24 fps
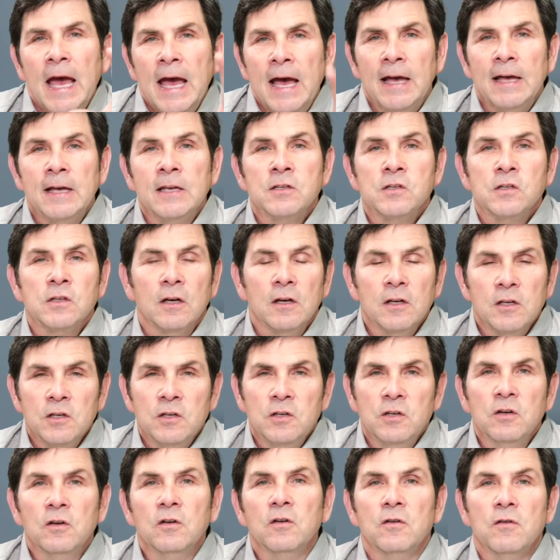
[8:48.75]
As a
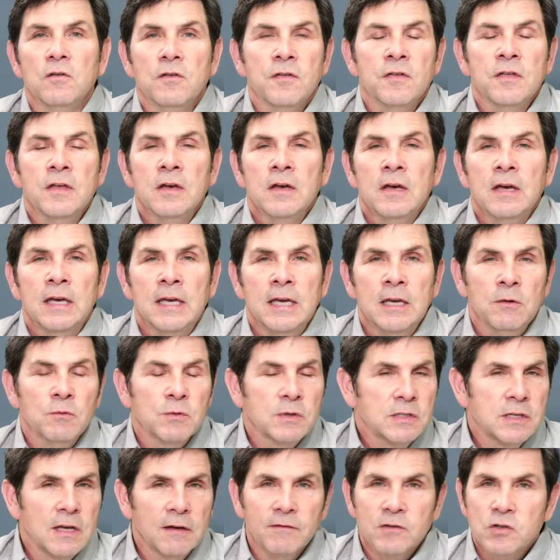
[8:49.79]
youth, he
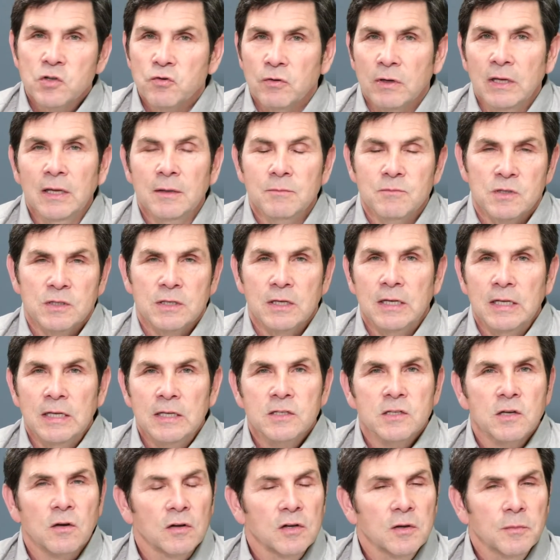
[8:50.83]
was given dreams that
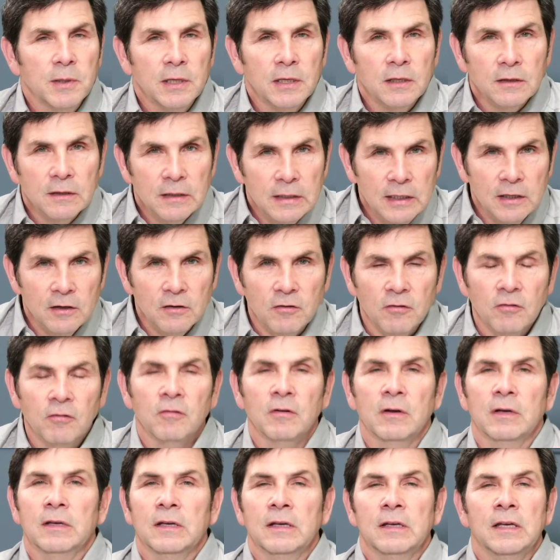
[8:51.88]
he's going to be a
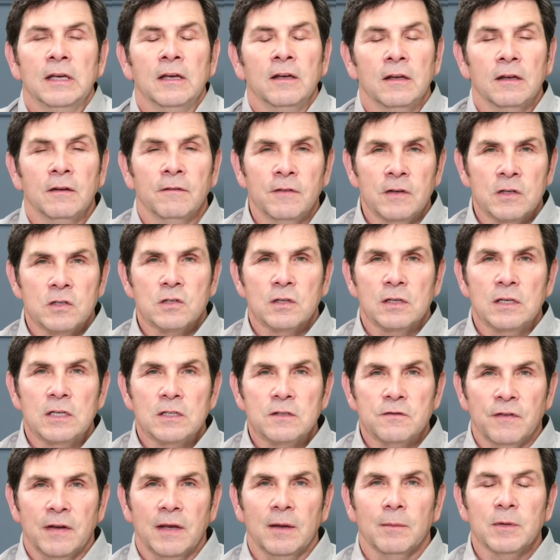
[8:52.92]
leader. Eventually,
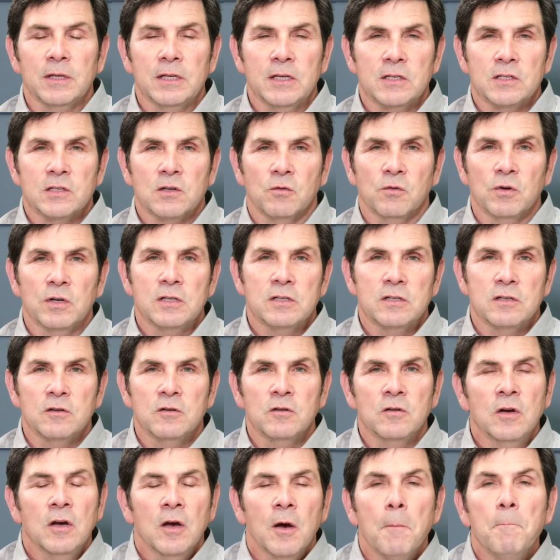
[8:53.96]
his family is going
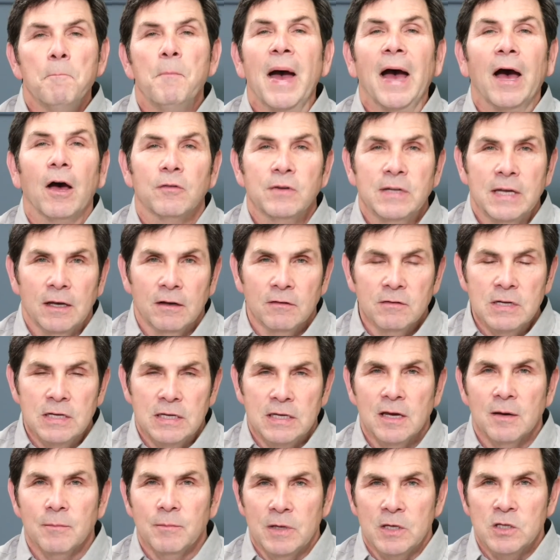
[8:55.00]
to bow down to
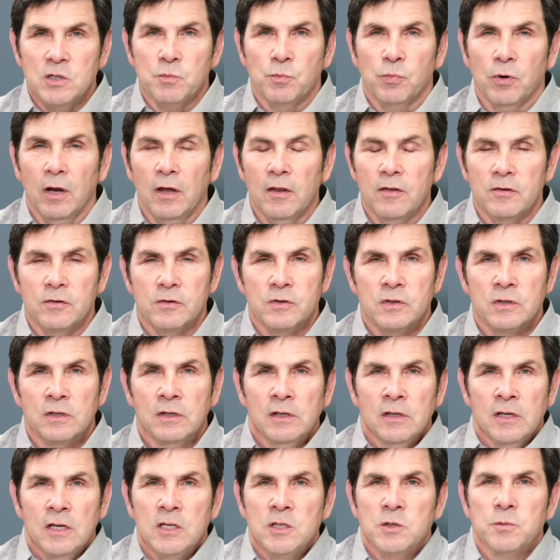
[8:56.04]
him, his brothers.
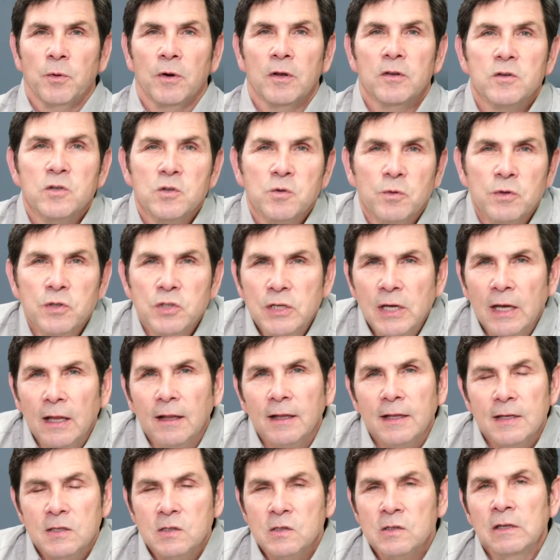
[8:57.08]
His brothers were
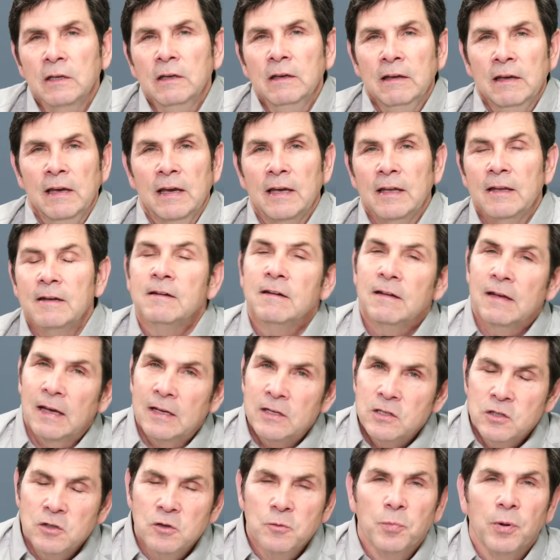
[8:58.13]
jealous. And
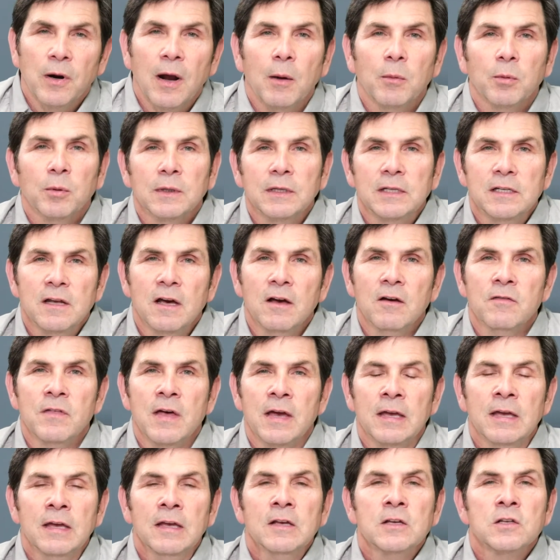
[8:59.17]
as you probably know,
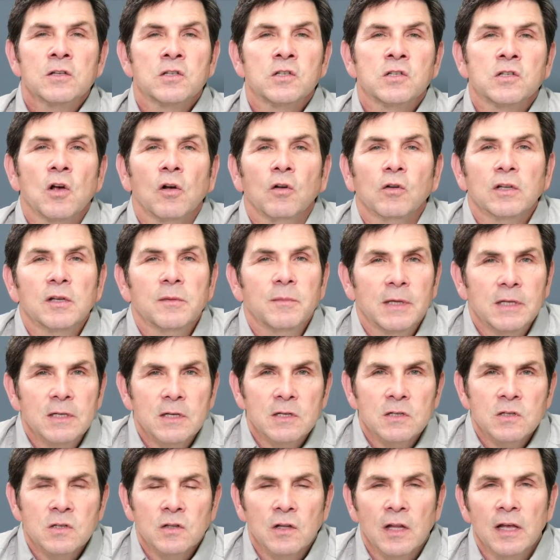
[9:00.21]
they sold him
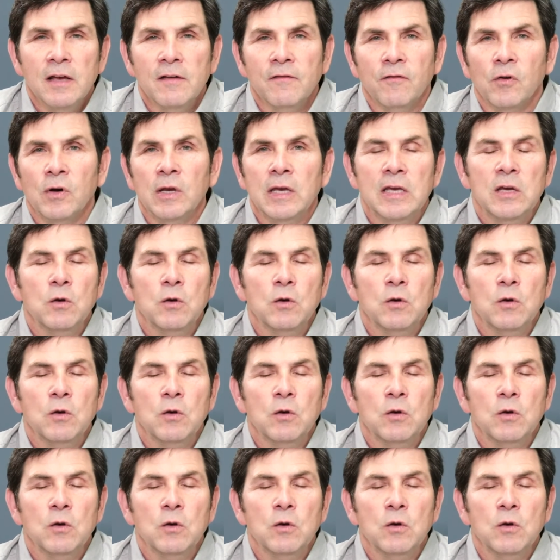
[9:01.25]
into slavery.